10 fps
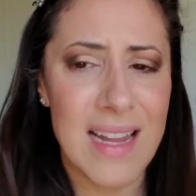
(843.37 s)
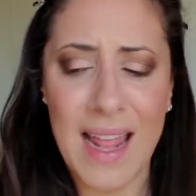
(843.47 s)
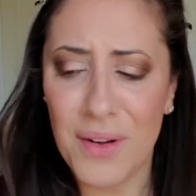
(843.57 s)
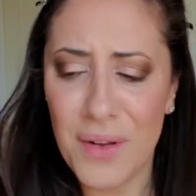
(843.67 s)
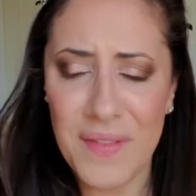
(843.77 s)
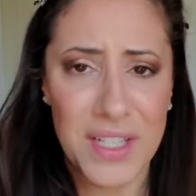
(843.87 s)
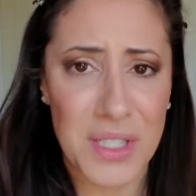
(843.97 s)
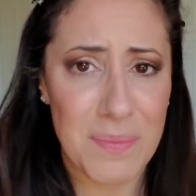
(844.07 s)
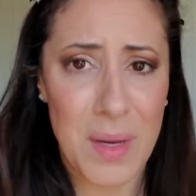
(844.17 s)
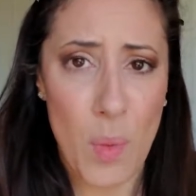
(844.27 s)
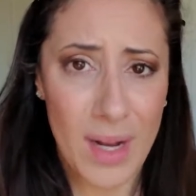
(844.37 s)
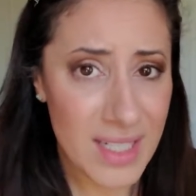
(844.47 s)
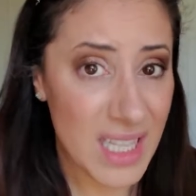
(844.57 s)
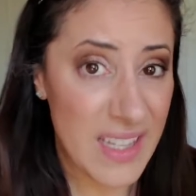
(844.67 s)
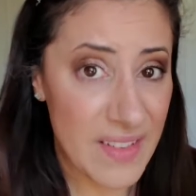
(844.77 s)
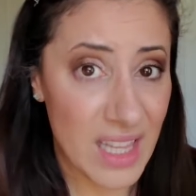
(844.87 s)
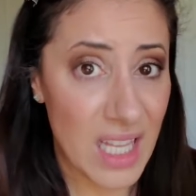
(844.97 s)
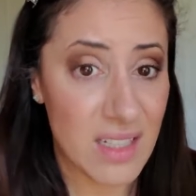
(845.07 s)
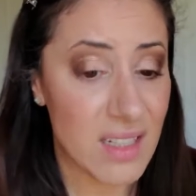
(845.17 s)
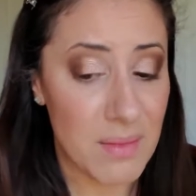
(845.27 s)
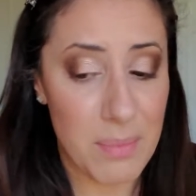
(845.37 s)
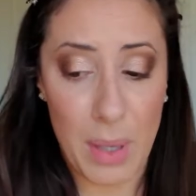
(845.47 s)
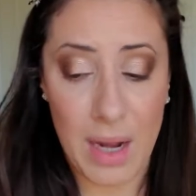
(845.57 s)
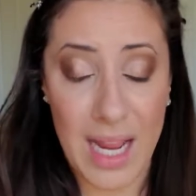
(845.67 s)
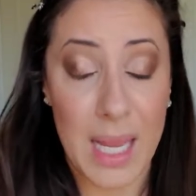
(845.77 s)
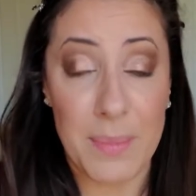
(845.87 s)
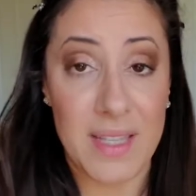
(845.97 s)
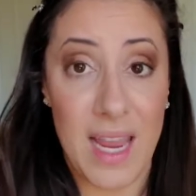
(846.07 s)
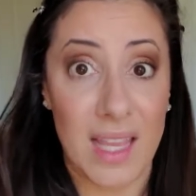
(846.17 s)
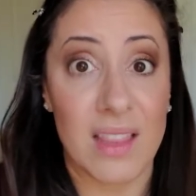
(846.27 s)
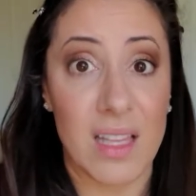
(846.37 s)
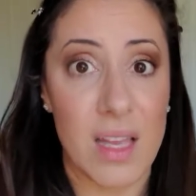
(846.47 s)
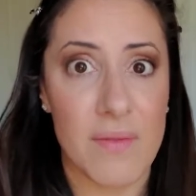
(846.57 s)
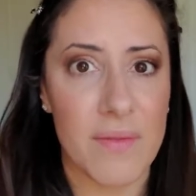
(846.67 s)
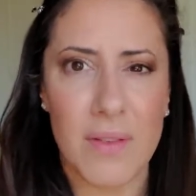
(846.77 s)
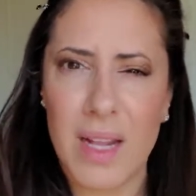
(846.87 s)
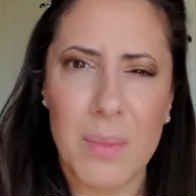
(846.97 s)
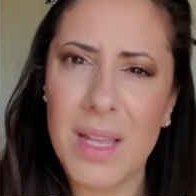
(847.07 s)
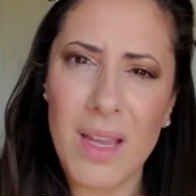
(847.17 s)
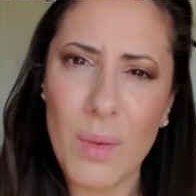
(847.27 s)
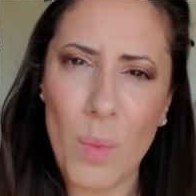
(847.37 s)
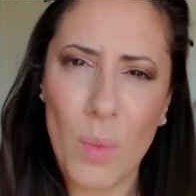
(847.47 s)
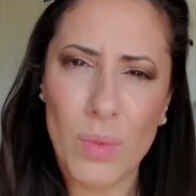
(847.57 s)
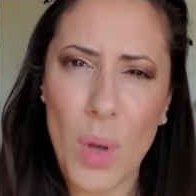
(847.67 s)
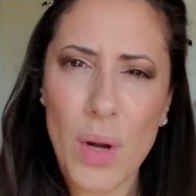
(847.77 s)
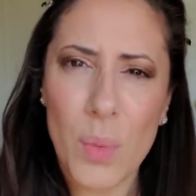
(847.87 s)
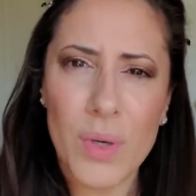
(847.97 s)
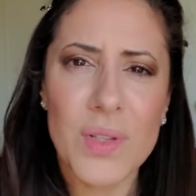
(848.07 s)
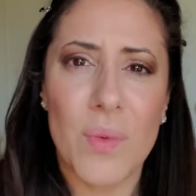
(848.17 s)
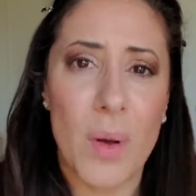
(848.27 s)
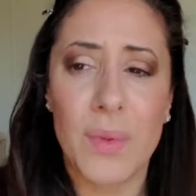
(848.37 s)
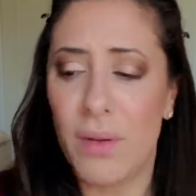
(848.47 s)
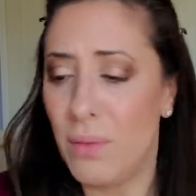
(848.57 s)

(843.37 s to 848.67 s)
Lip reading: I don't know if that's just me wanting to live in London, but I kept saying live, and I'm like, Donna, what is wrong with you?